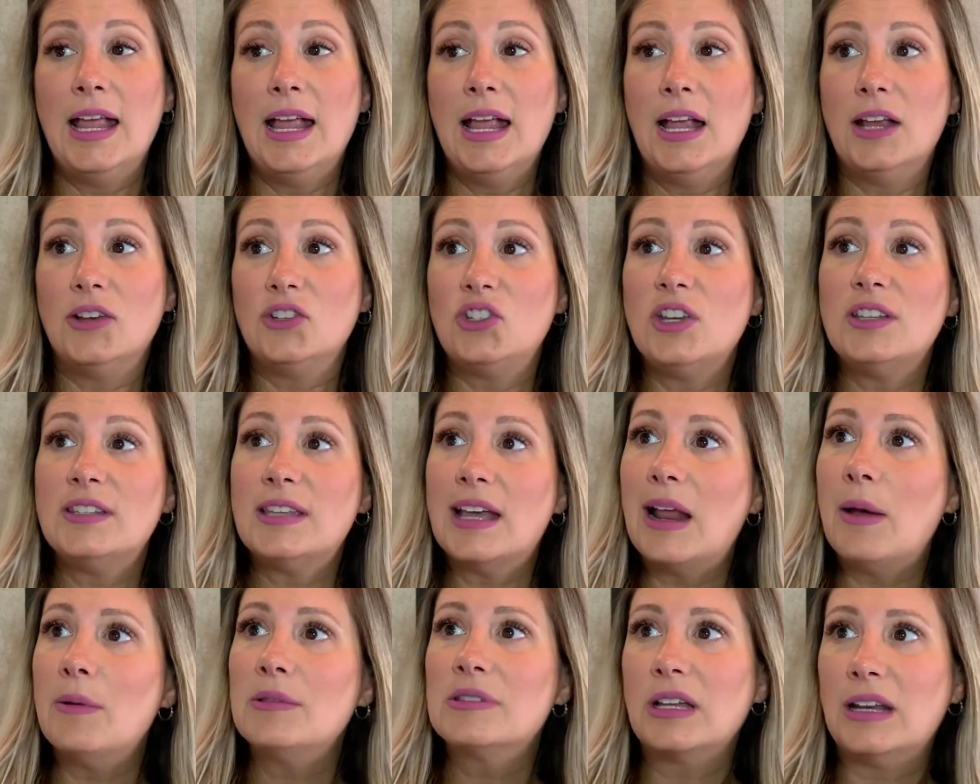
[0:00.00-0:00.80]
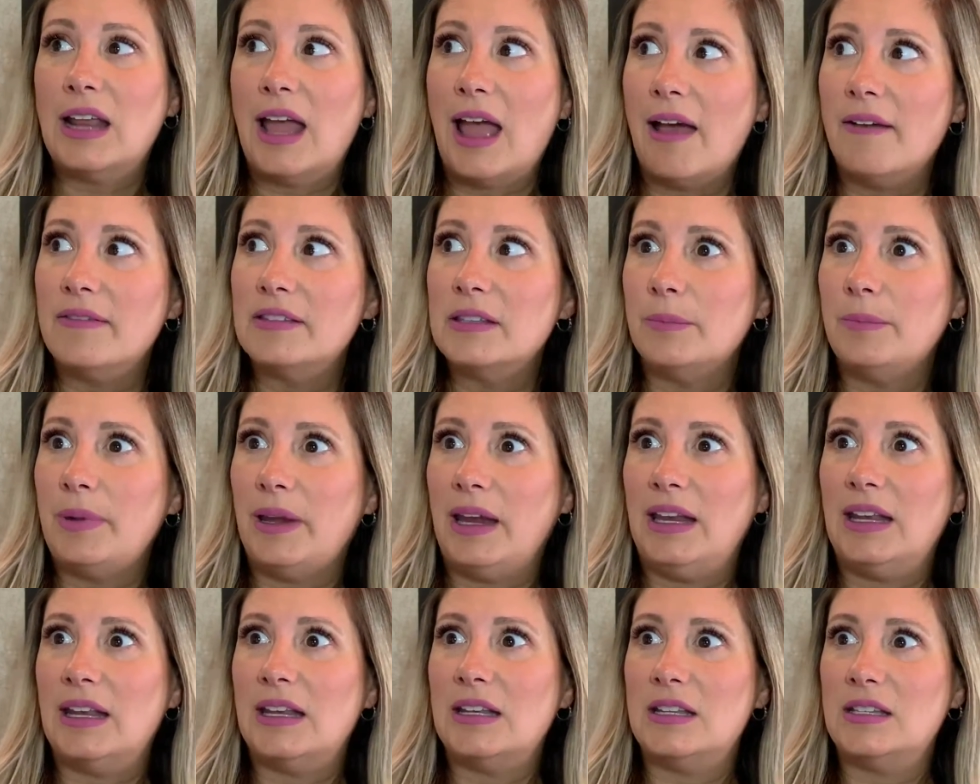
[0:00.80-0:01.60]
And she said I was gonna have some
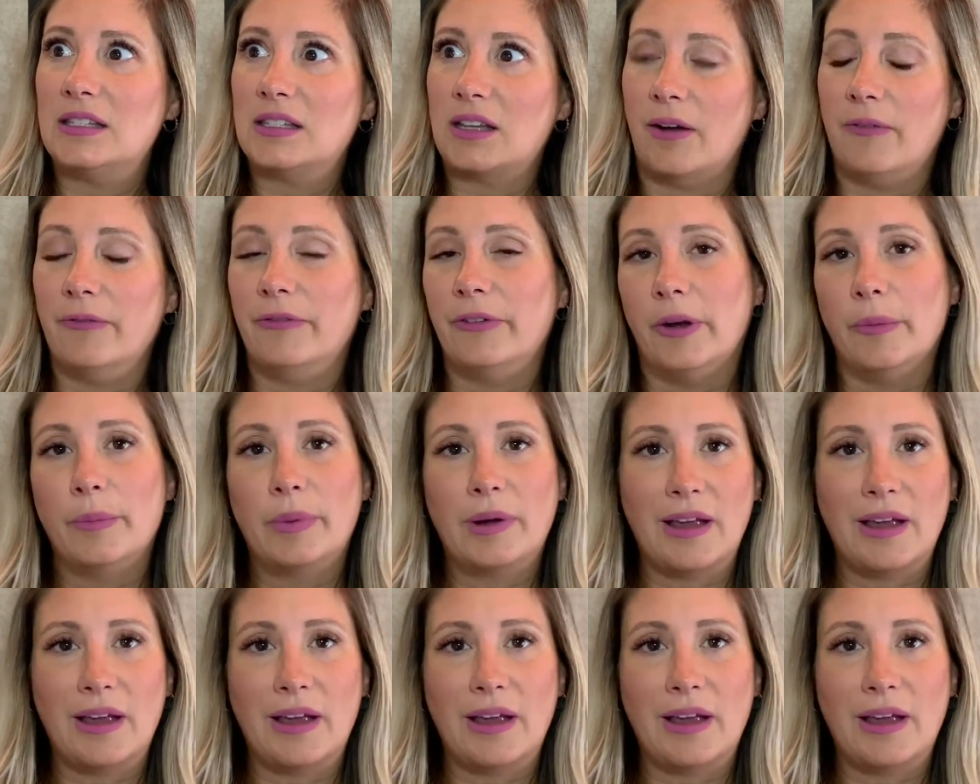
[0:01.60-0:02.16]
pain and discomfort,